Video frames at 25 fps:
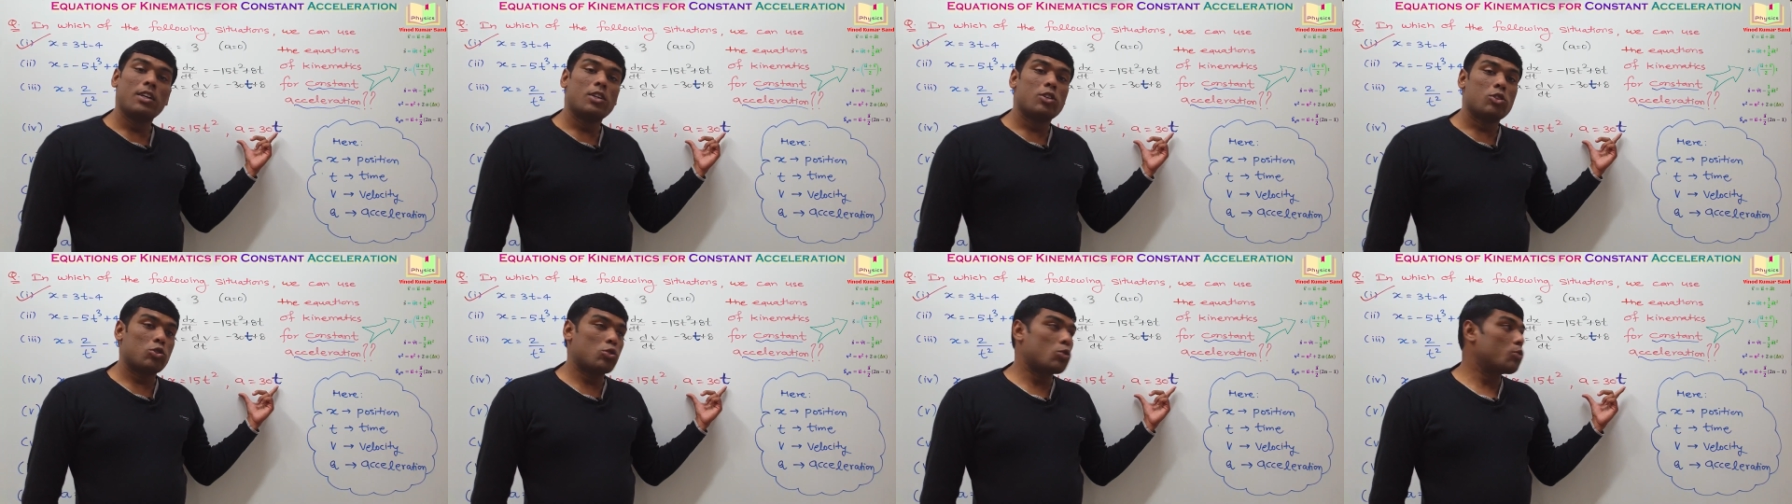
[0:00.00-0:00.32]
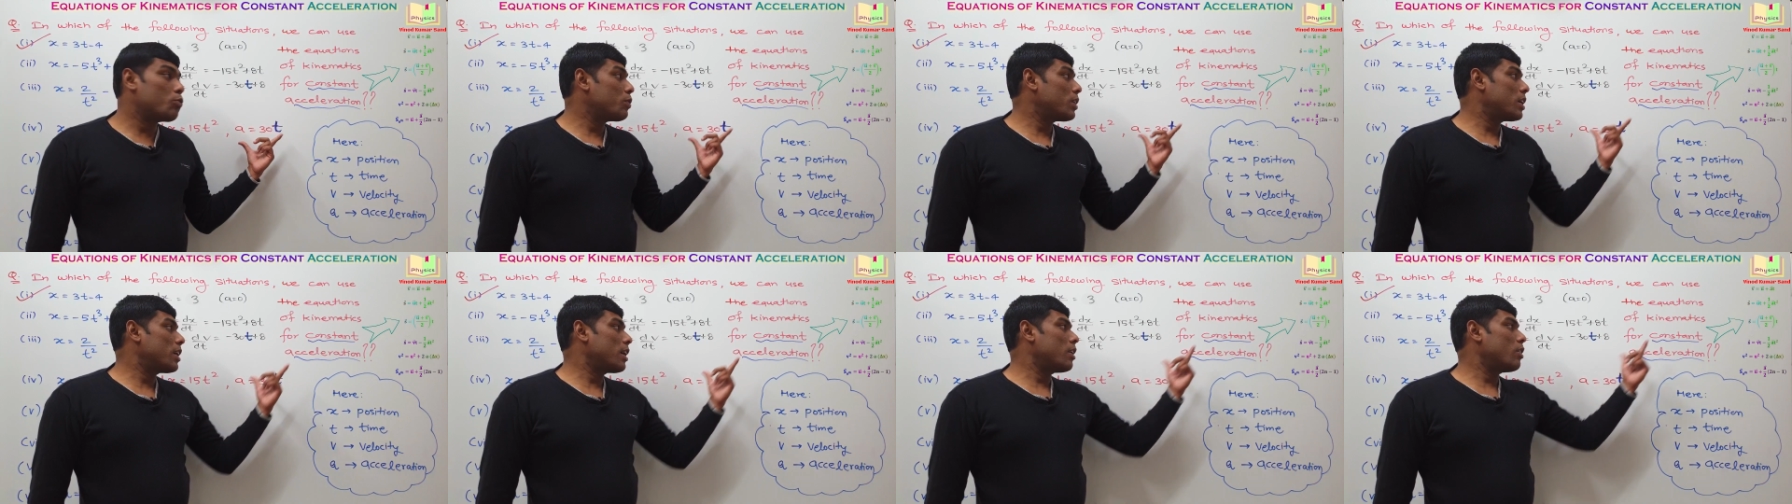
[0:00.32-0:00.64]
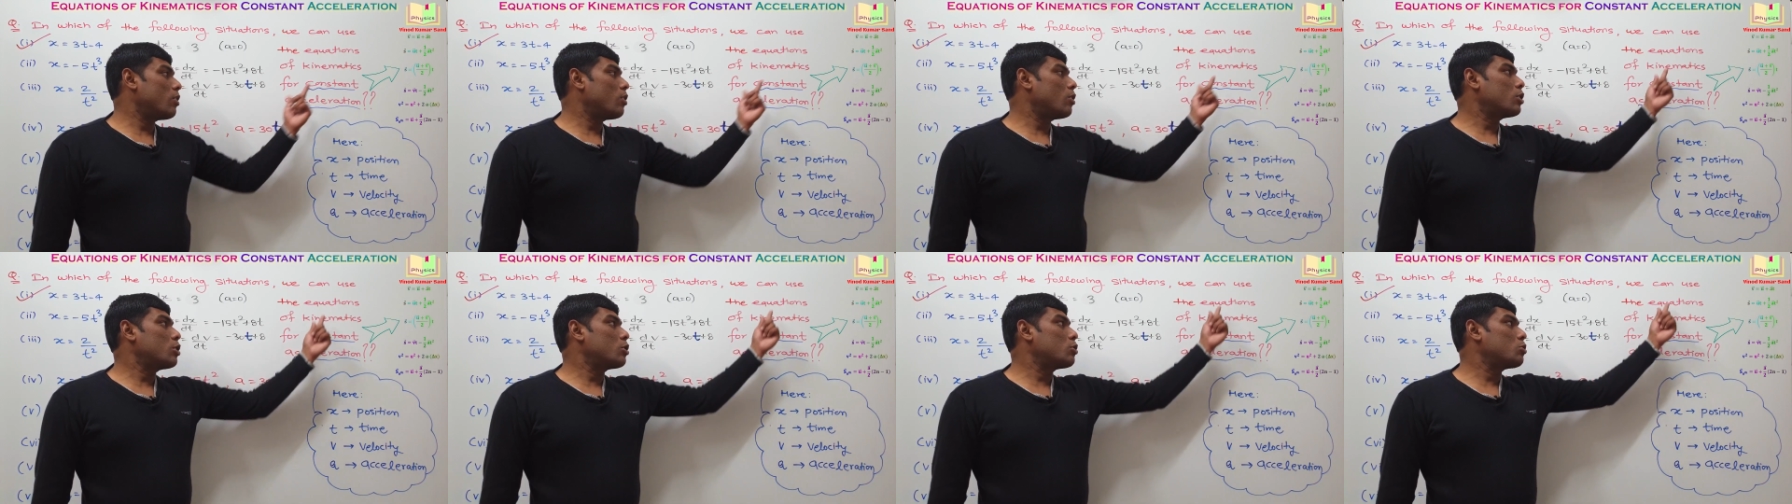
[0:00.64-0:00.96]
So we
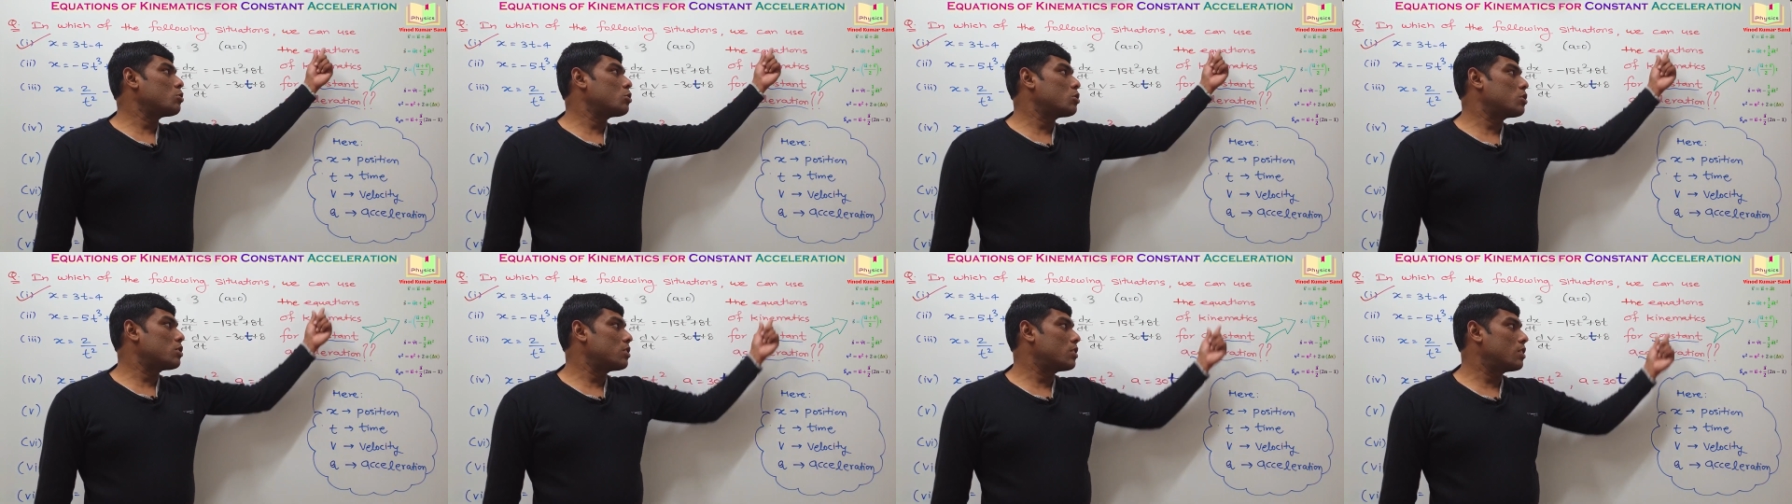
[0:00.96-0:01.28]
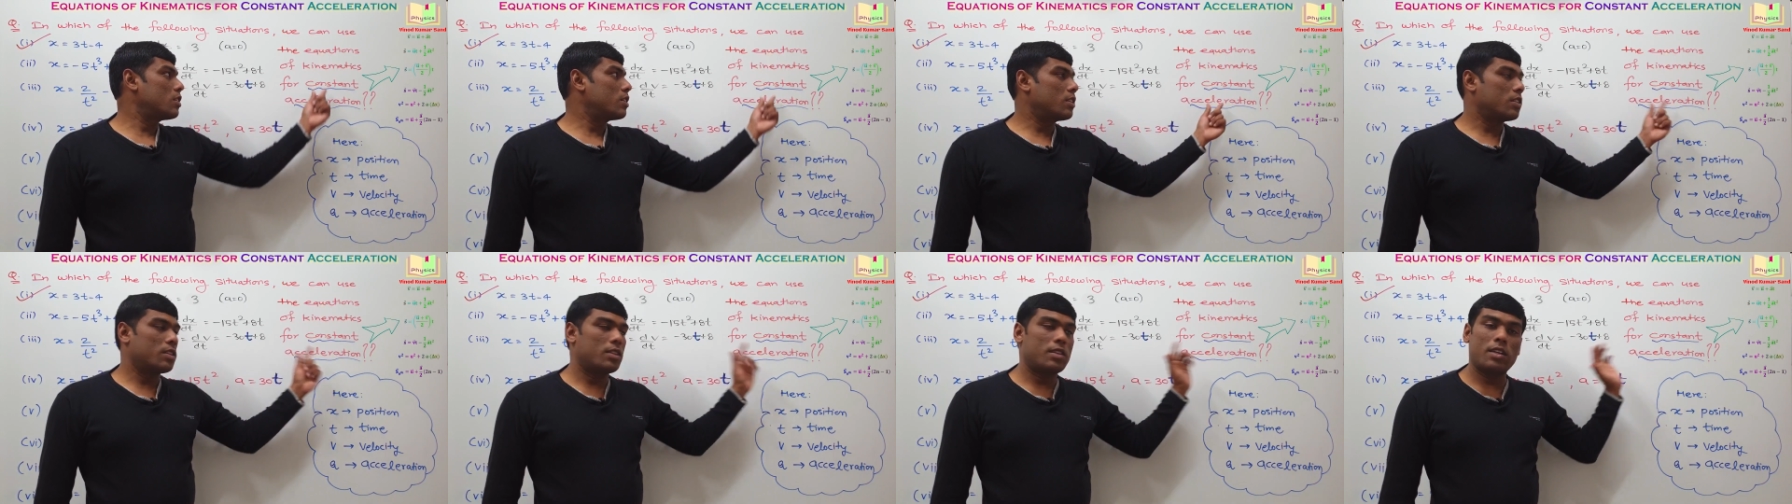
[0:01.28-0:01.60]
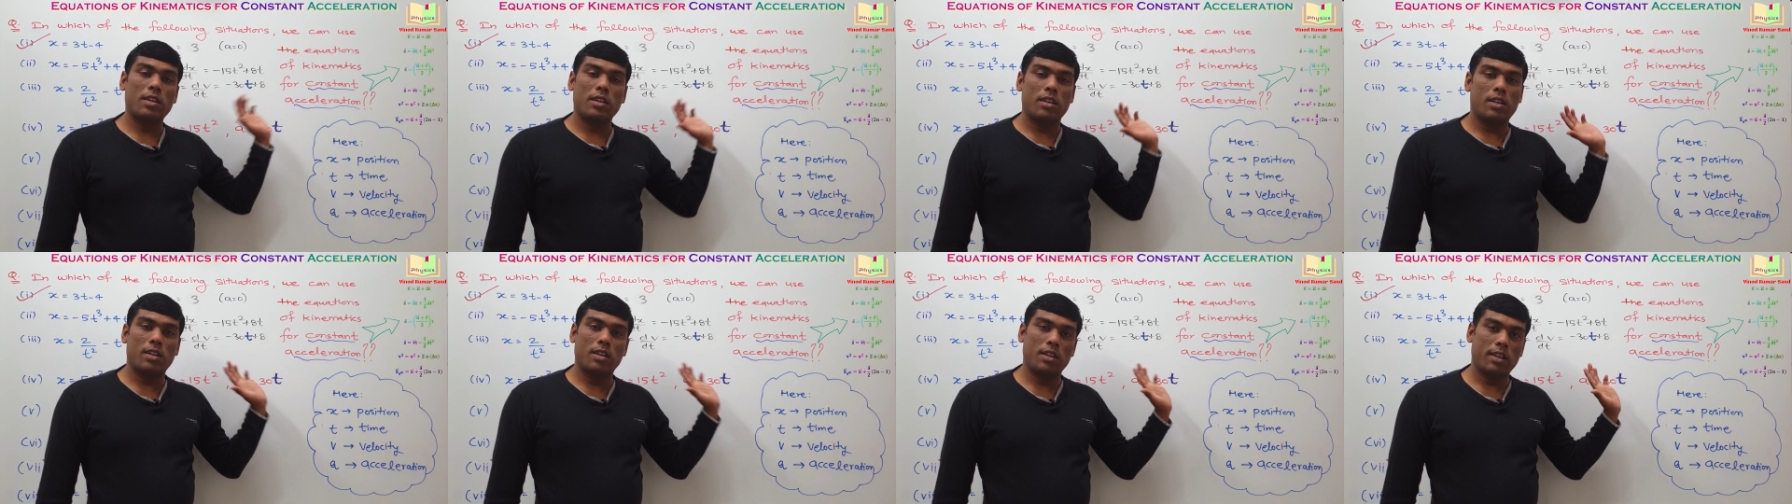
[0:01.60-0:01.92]
cannot use
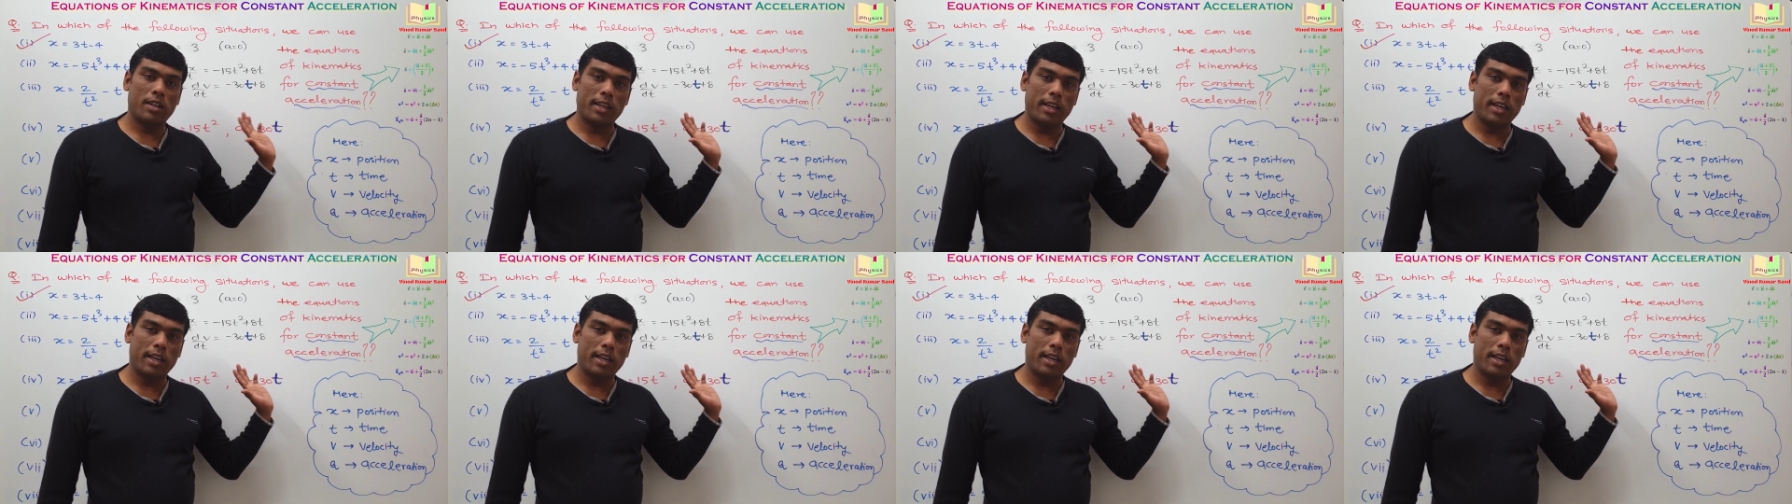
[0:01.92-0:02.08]
the